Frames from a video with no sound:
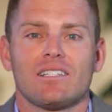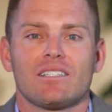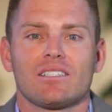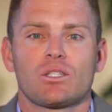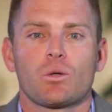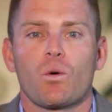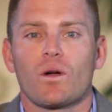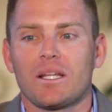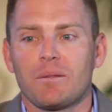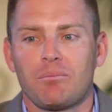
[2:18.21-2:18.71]

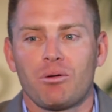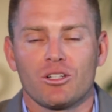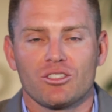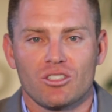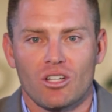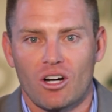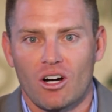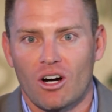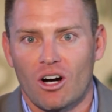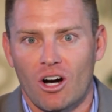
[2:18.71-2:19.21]
to what He
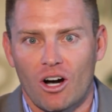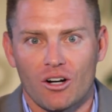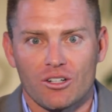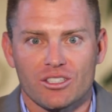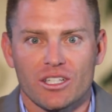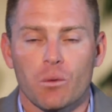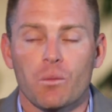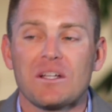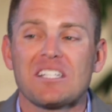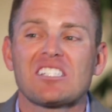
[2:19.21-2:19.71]
puts on our
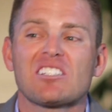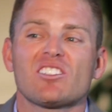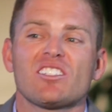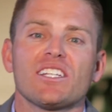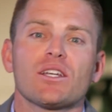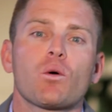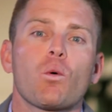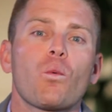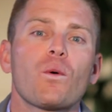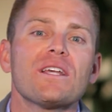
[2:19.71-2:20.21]
hearts, and we
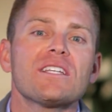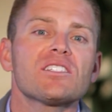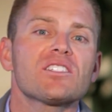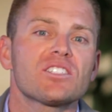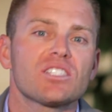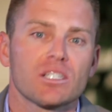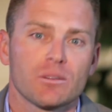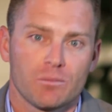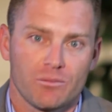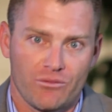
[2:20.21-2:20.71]
seek
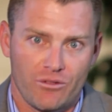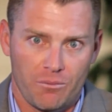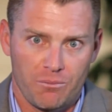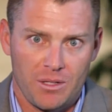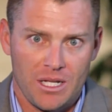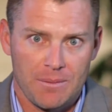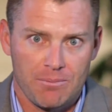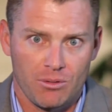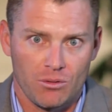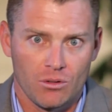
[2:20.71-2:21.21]
wisdom from
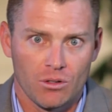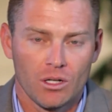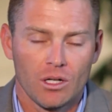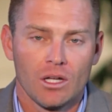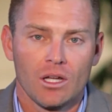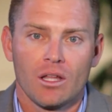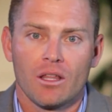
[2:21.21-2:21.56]
people